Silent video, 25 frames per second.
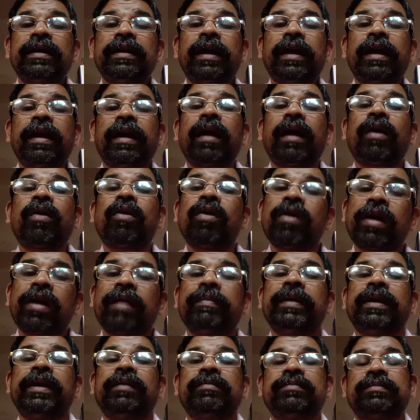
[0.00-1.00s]

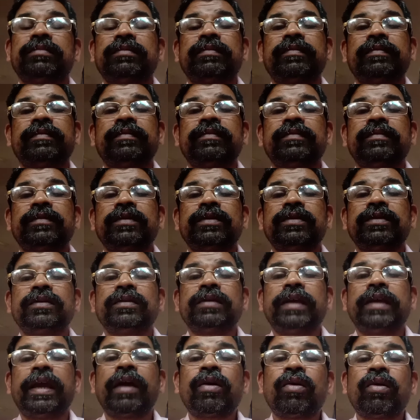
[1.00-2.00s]
economy.
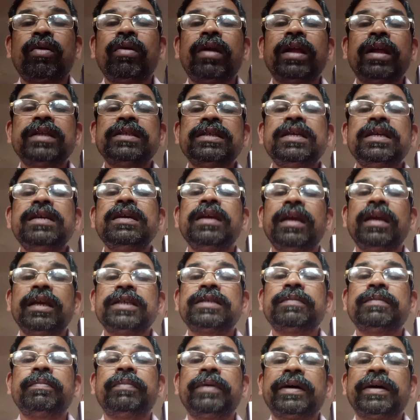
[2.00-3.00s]
Ecology
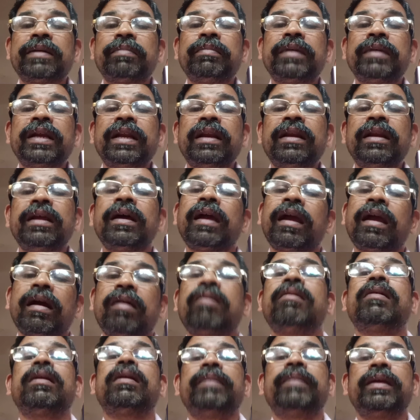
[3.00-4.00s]
is permanent
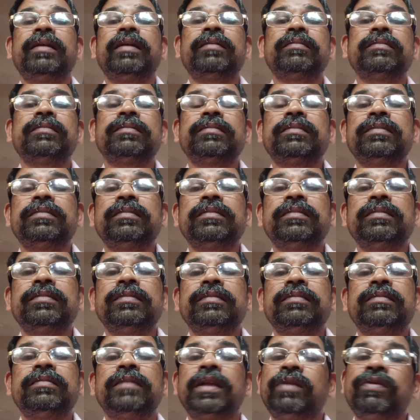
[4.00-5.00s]
economy.
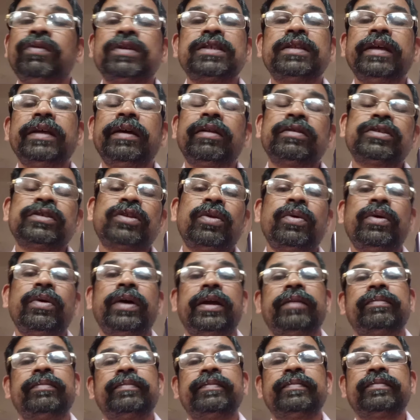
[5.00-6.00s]
That was their
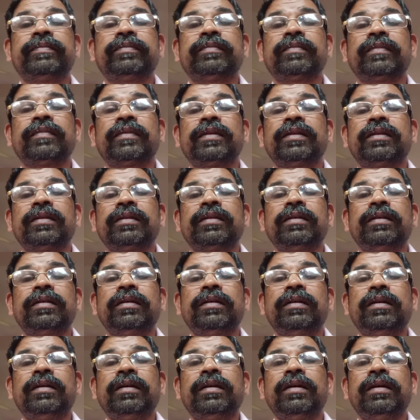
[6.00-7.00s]
slogan.
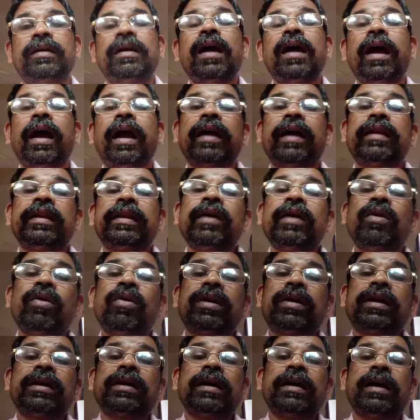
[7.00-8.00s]
And they
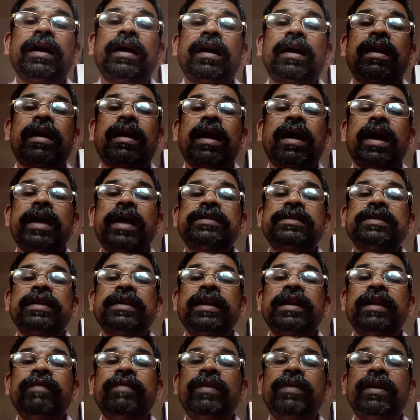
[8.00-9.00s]
got a right
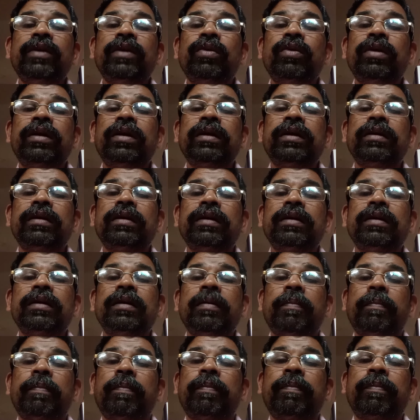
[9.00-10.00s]
livelihood
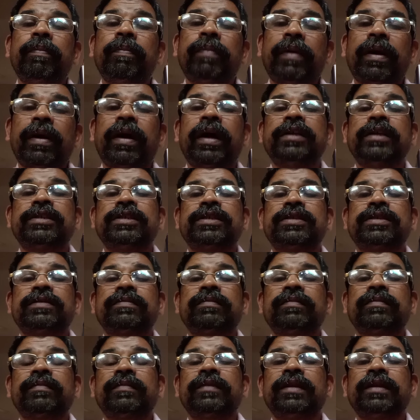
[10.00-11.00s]
prize
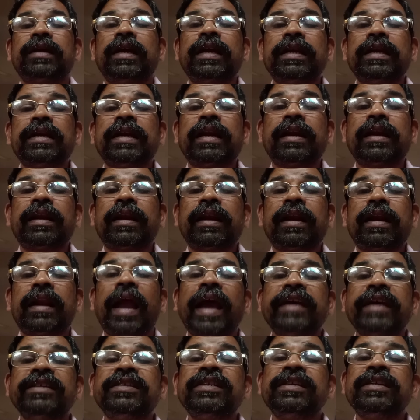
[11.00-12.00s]
in
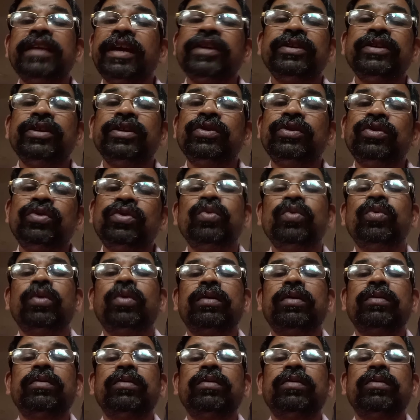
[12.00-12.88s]
1982.